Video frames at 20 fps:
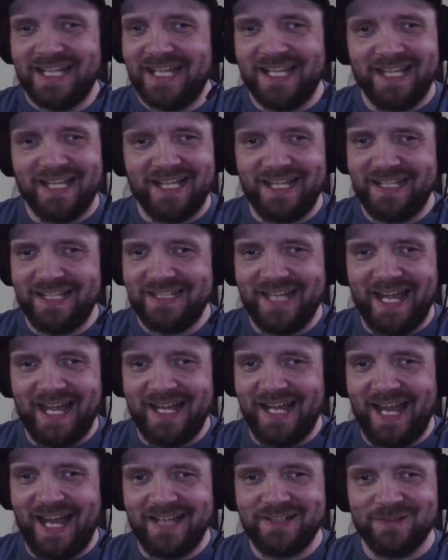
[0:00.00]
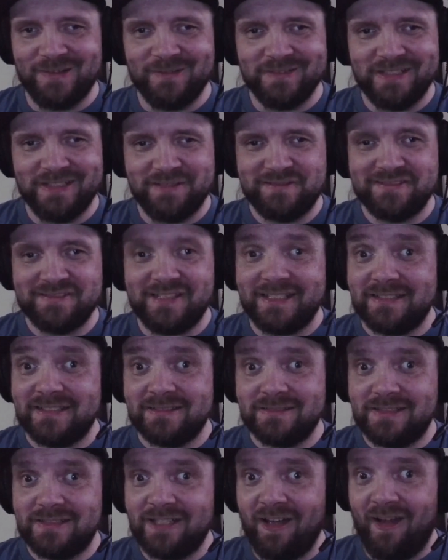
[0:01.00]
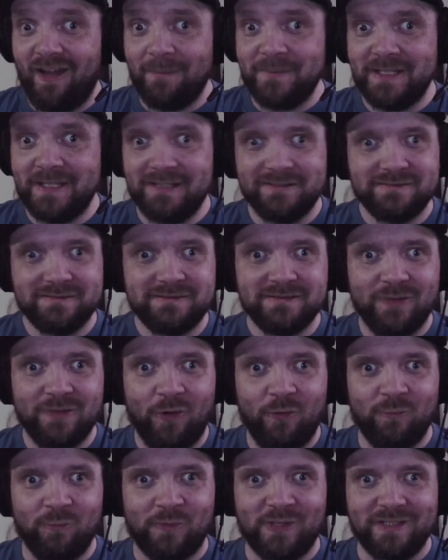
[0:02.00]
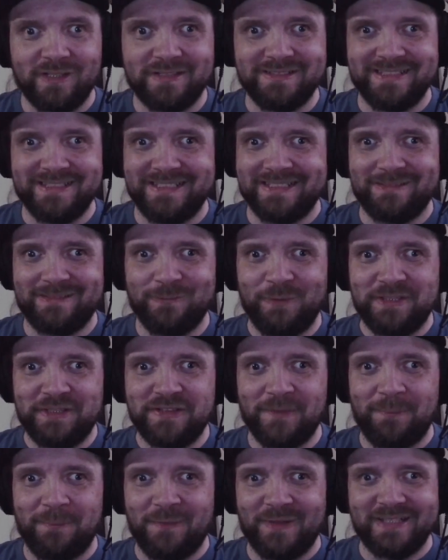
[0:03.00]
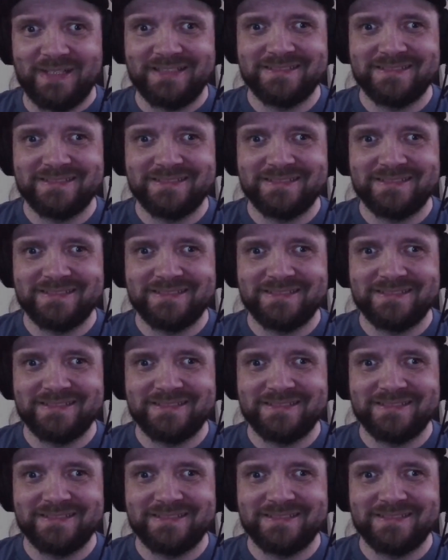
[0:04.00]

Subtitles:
I don't. It's like copying homework. Like, what's the point?